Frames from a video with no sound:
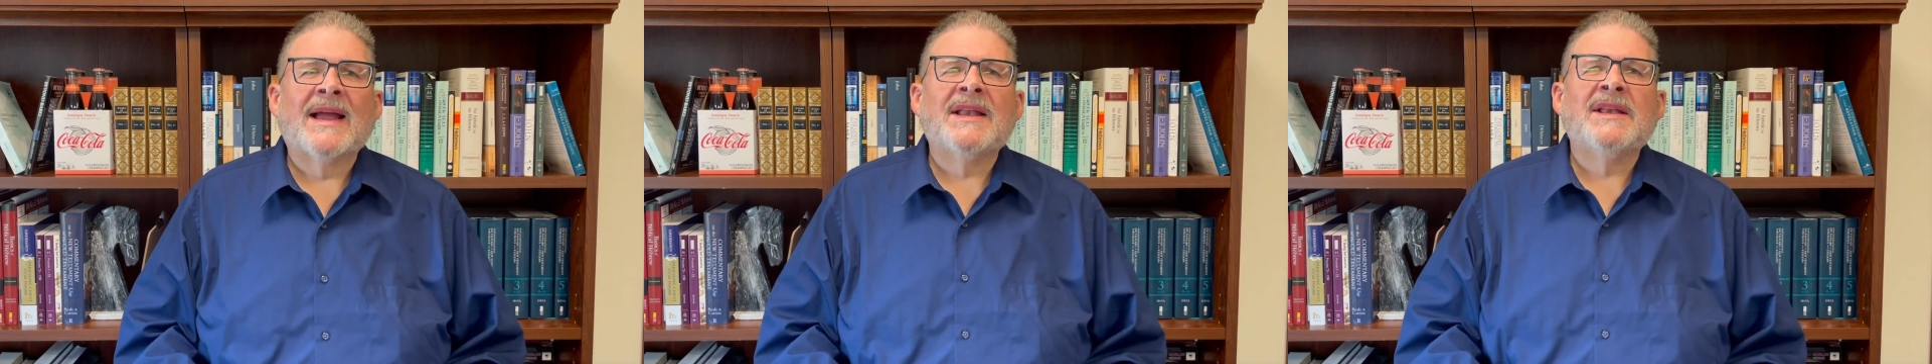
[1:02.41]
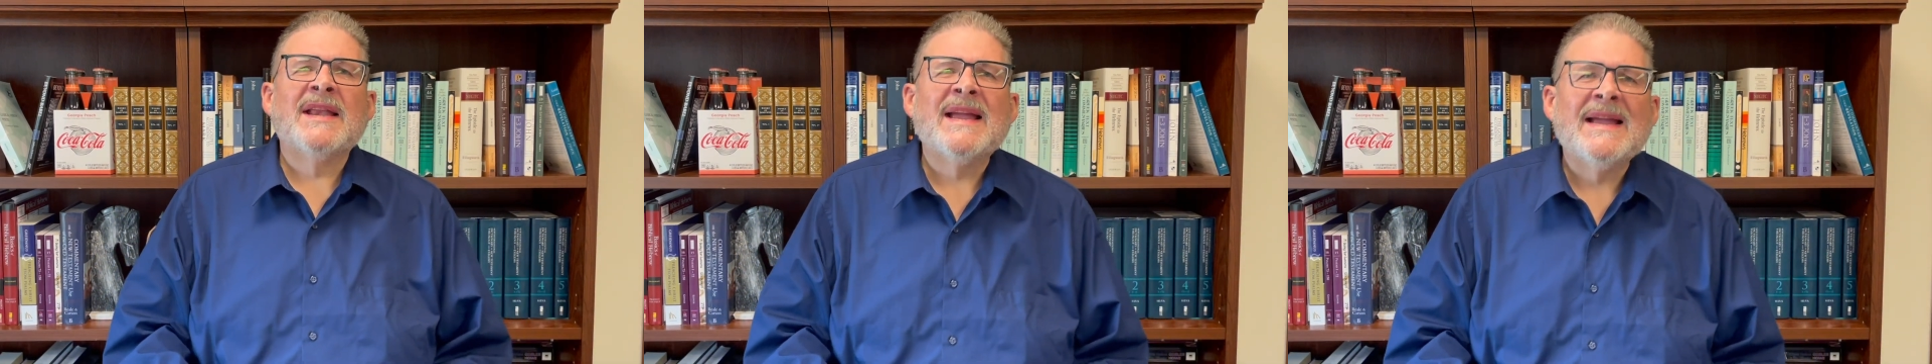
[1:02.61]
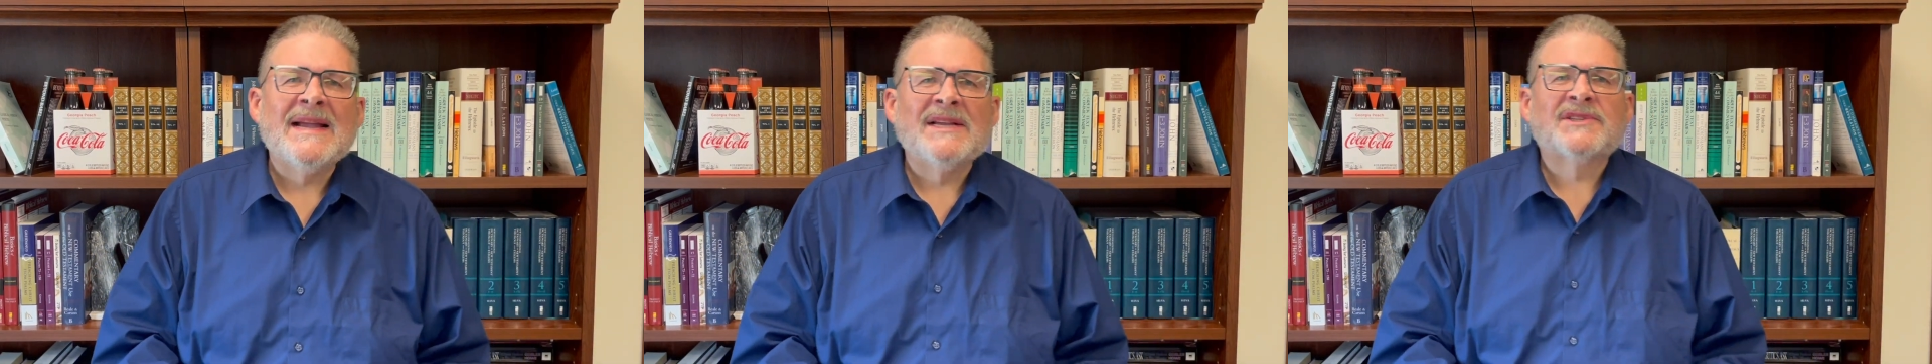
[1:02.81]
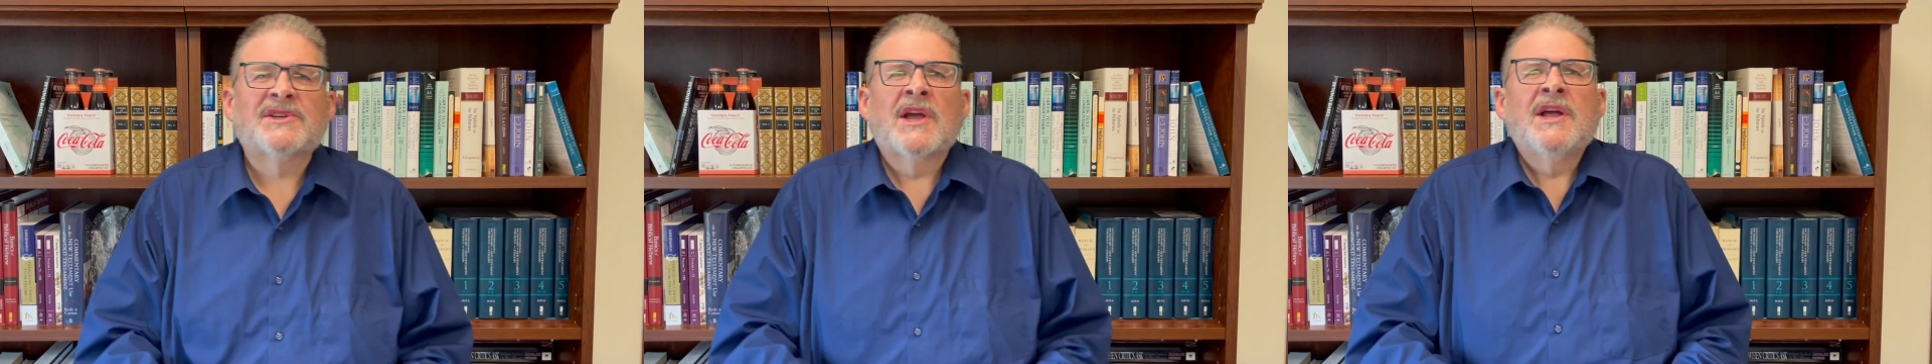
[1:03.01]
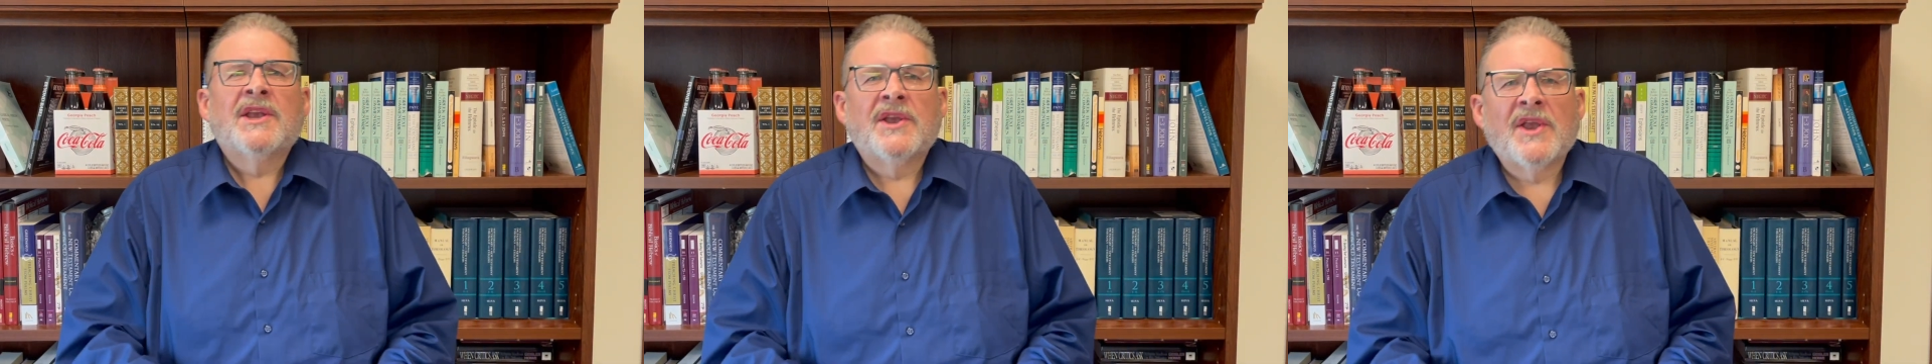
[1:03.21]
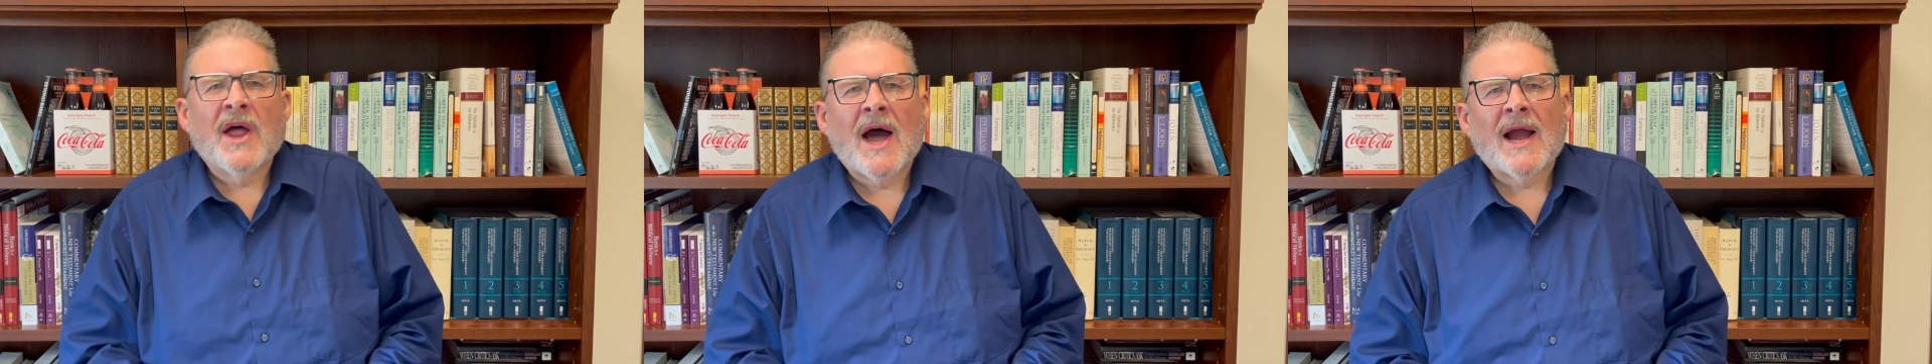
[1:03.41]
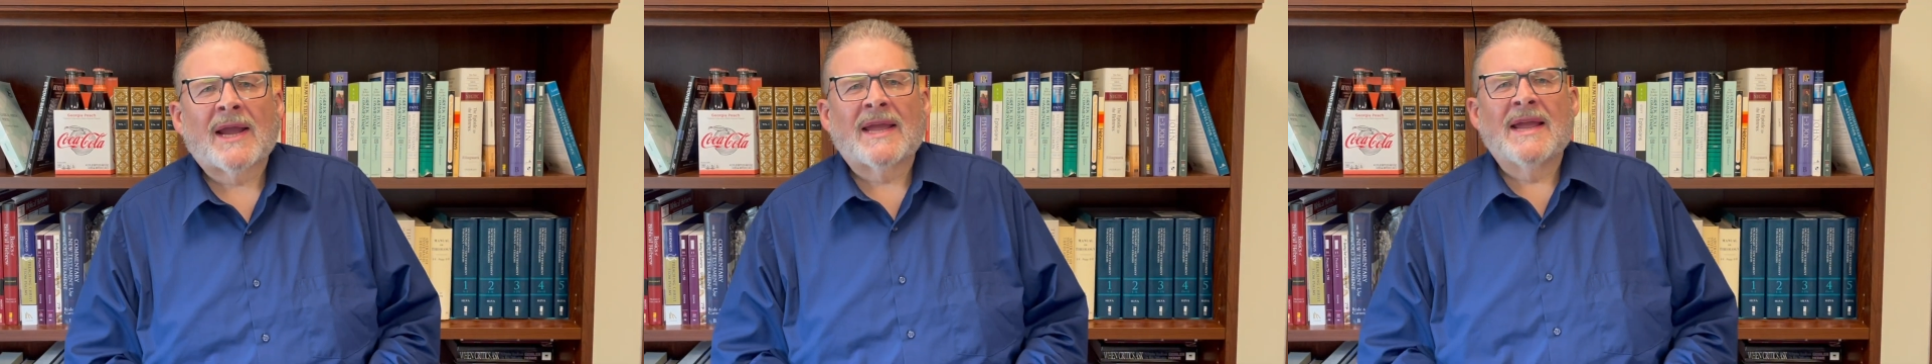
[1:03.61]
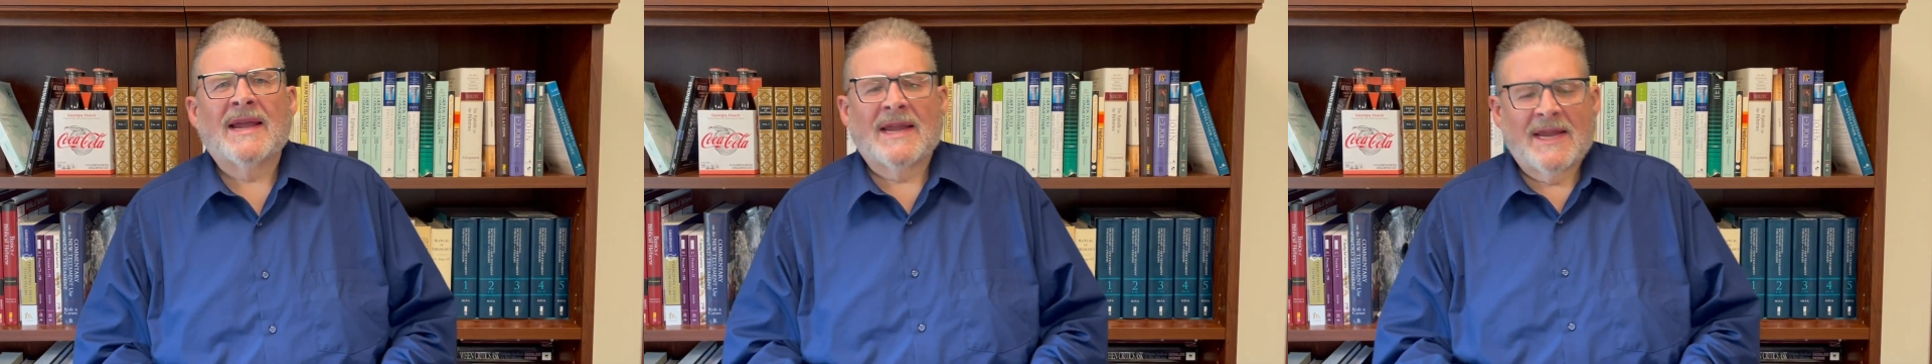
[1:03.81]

and knees knocking